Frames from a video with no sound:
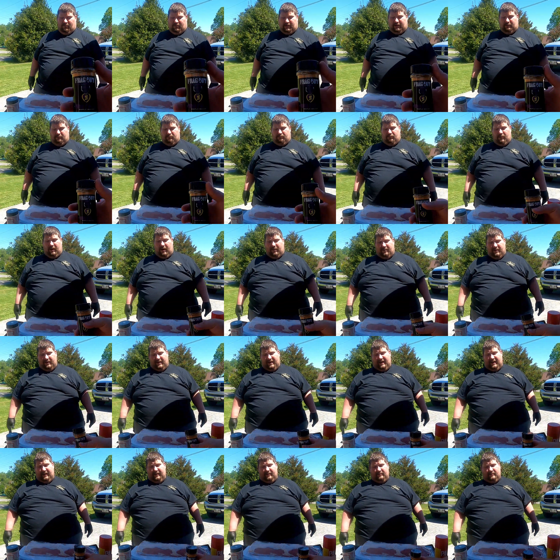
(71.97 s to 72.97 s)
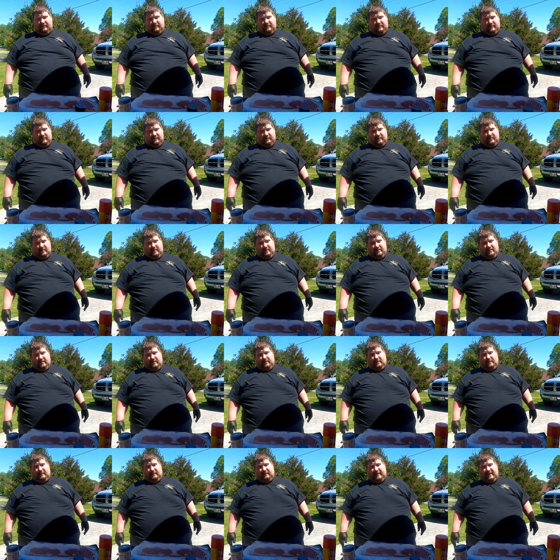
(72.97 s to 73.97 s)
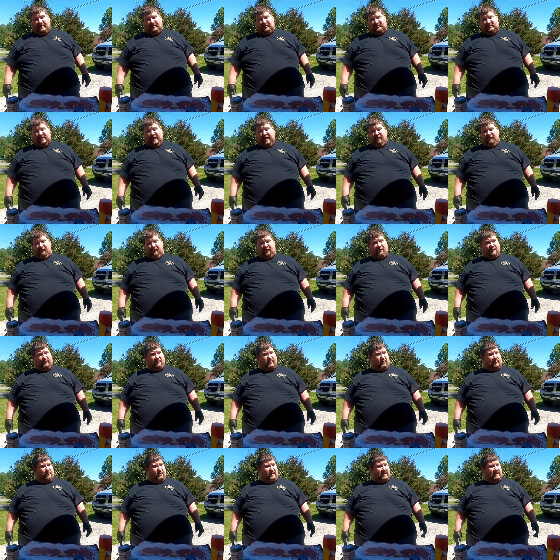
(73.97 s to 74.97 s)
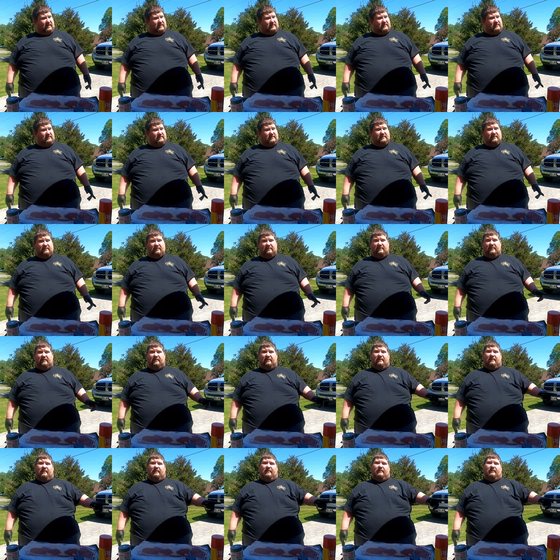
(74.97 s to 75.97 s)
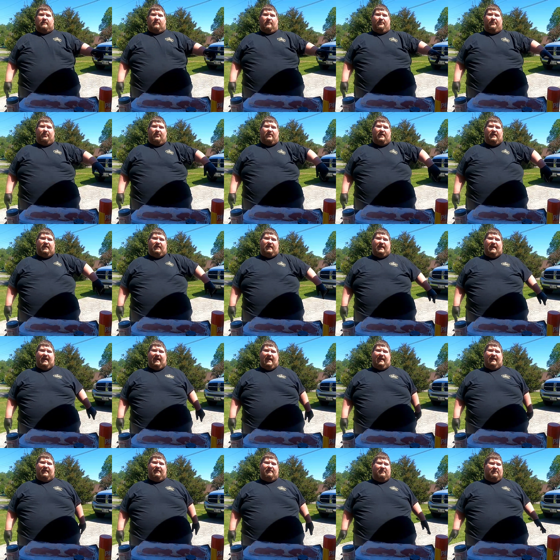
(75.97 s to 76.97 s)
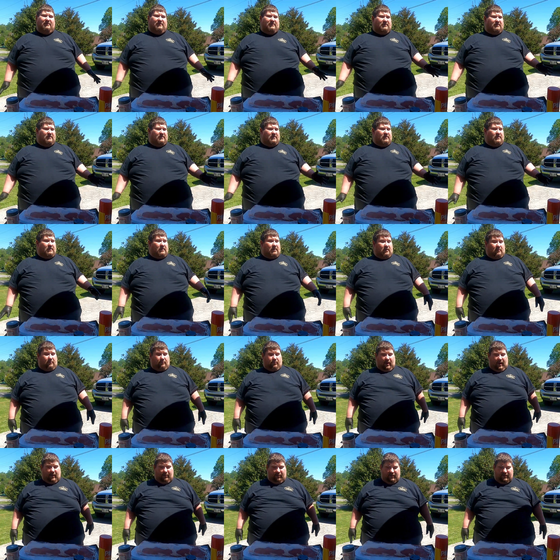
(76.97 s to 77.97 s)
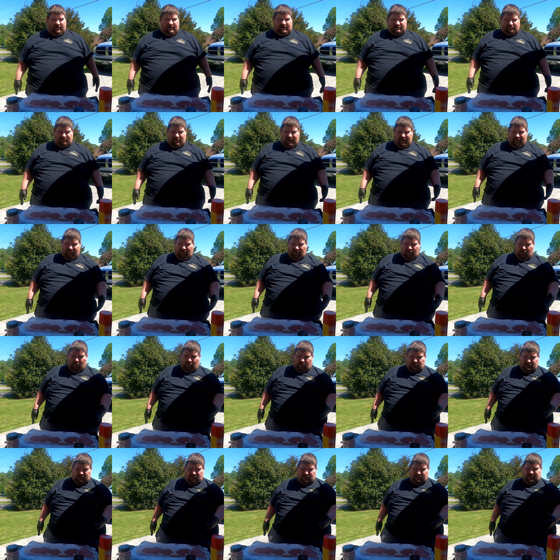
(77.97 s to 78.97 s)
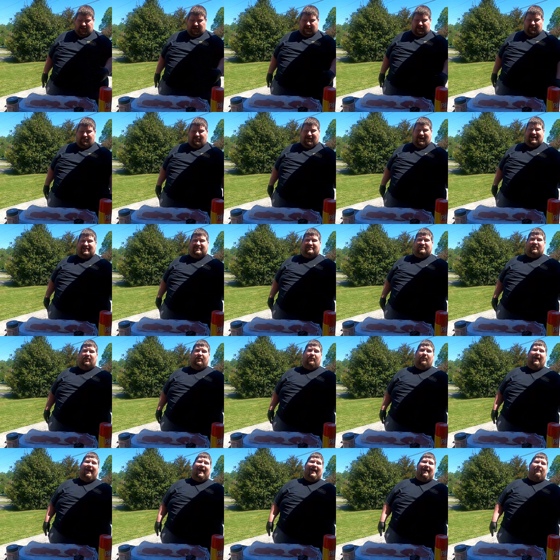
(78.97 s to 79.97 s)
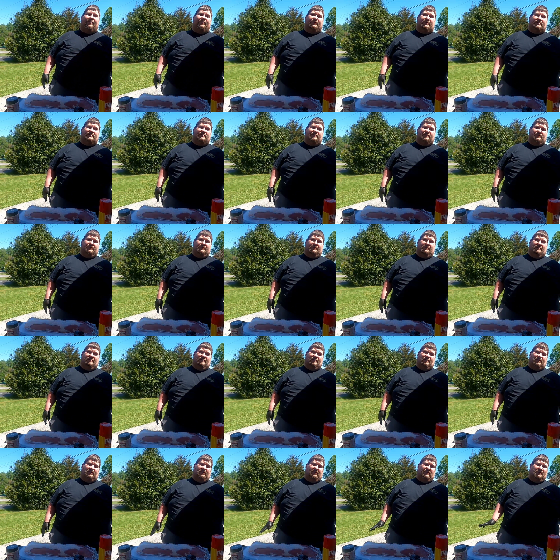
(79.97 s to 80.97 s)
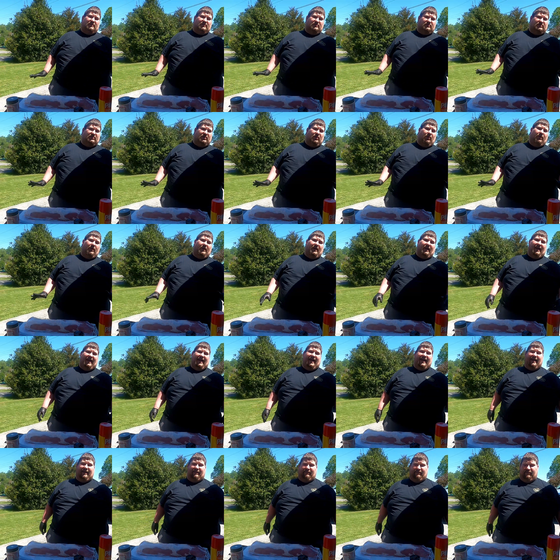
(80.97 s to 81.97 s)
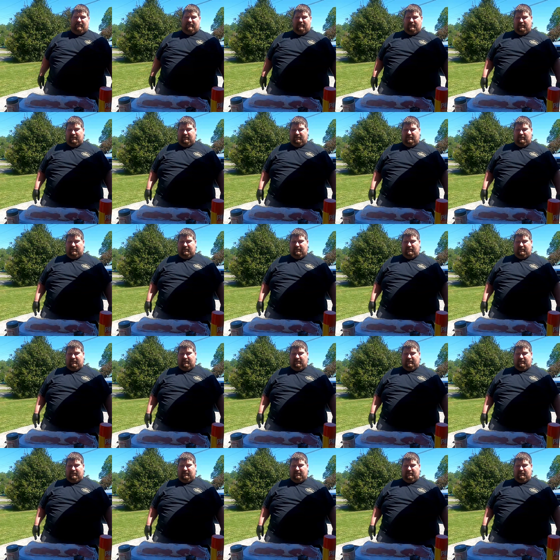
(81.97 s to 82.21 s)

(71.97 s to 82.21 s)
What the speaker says: We're going to rub it down, let it set for a few minutes. We'll put it in the egg. Probably this big of a loin is going to take about 2 hours, 2.5.